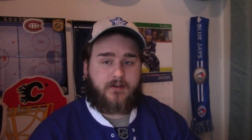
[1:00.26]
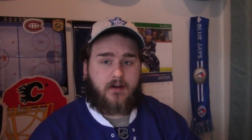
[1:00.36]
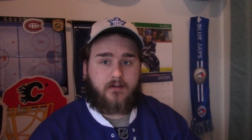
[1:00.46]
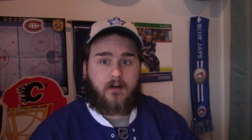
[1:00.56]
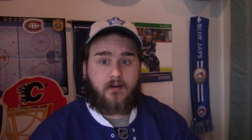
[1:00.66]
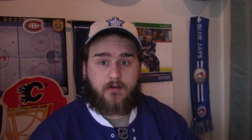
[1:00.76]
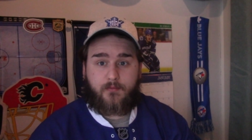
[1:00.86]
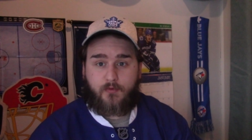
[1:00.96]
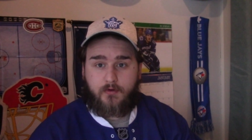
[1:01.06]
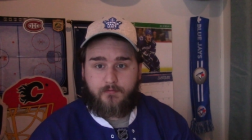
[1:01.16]
and got on the
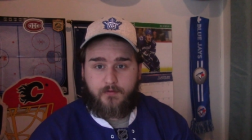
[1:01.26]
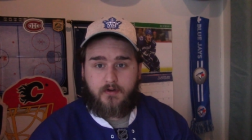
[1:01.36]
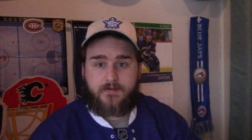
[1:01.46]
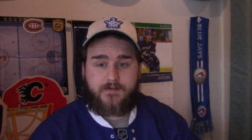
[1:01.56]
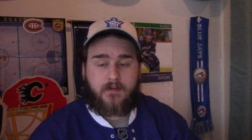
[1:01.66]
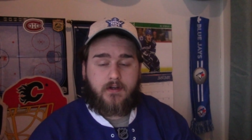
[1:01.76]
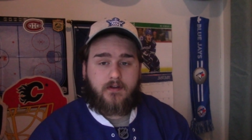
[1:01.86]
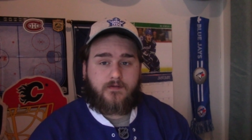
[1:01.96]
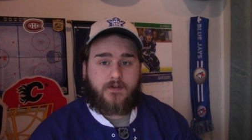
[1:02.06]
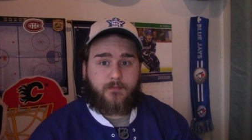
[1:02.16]
board first.
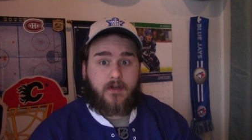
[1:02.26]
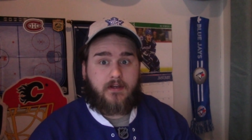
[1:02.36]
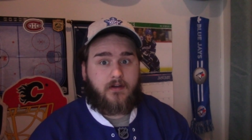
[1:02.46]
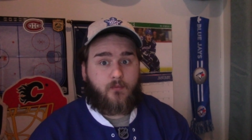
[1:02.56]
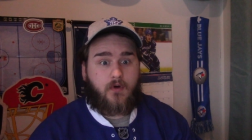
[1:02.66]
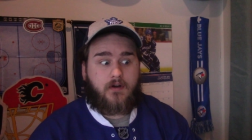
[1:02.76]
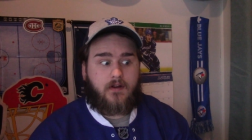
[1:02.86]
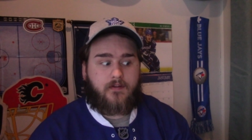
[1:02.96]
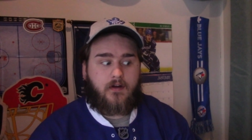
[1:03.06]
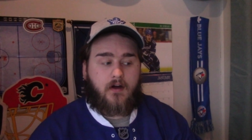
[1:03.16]
So making it
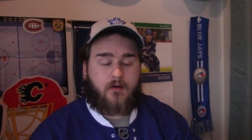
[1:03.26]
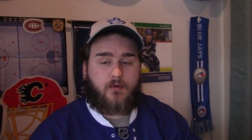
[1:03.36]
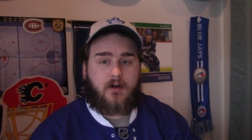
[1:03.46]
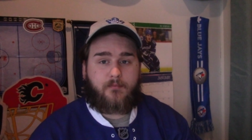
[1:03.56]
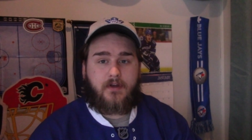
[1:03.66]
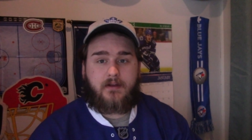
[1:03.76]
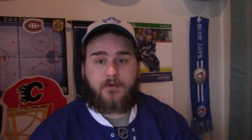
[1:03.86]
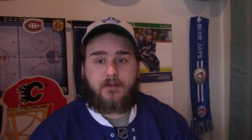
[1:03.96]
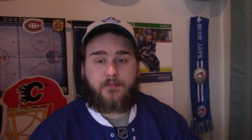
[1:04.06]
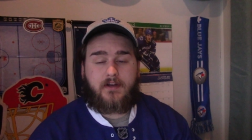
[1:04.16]
1-0 Ottawa
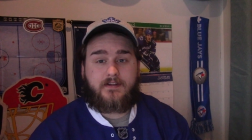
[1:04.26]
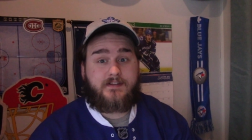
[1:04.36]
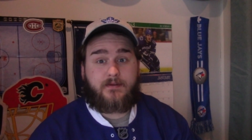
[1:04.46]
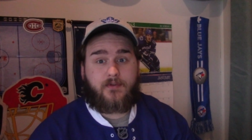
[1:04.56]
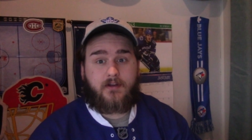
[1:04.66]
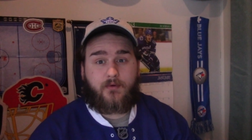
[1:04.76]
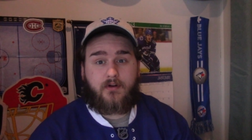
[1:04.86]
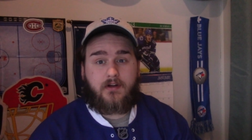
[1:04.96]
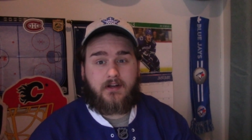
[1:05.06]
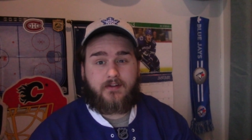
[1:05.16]
maybe made it seem like we
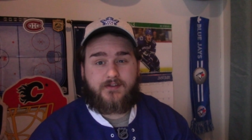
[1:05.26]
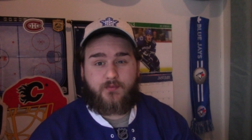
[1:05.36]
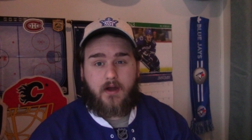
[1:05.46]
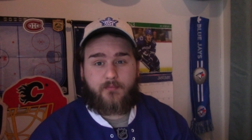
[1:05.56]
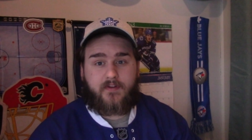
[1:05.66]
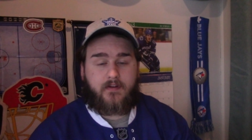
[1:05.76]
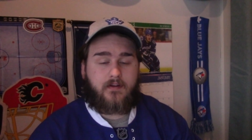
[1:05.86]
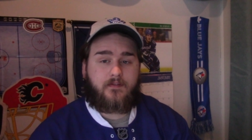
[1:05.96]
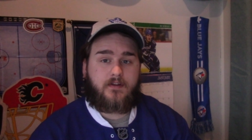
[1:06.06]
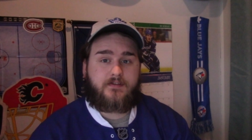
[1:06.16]
were going to get swept
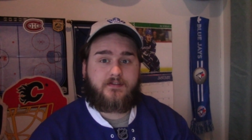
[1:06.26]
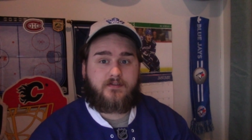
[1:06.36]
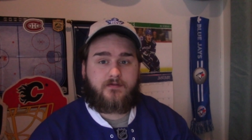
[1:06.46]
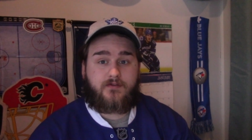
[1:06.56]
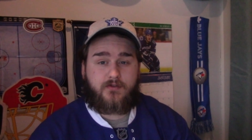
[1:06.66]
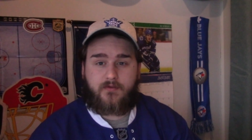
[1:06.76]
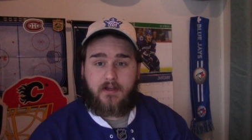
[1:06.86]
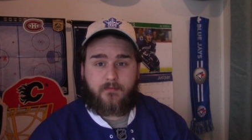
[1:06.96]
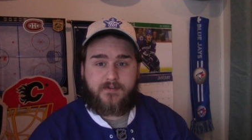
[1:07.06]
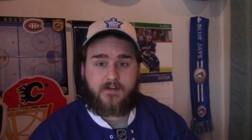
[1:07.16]
in this
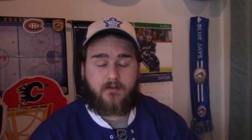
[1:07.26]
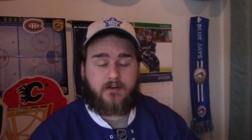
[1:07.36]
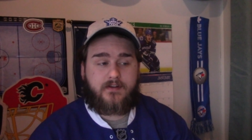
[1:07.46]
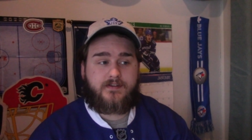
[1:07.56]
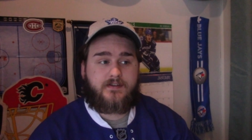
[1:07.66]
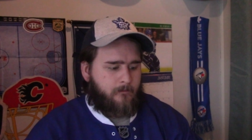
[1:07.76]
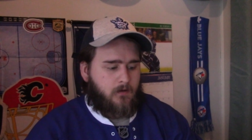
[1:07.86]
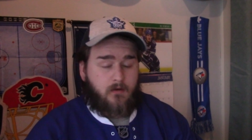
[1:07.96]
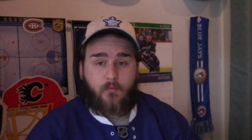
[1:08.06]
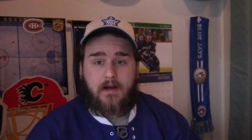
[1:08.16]
2-game series.
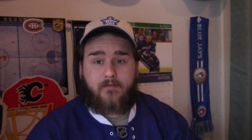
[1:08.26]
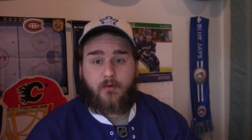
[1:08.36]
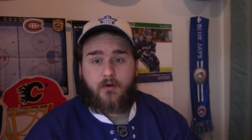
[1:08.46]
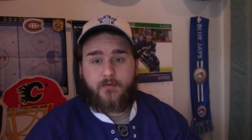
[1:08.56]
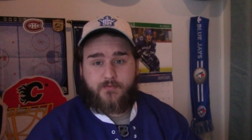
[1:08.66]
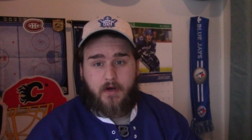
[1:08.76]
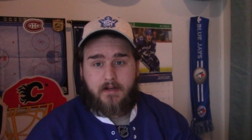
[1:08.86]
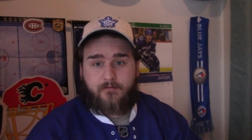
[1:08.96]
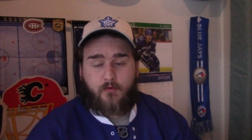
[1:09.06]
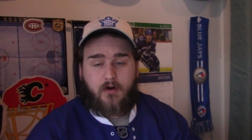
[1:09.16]
What everyone was
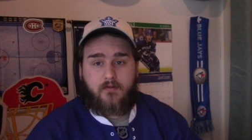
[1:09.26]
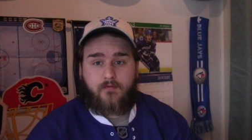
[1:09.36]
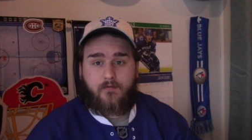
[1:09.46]
waiting for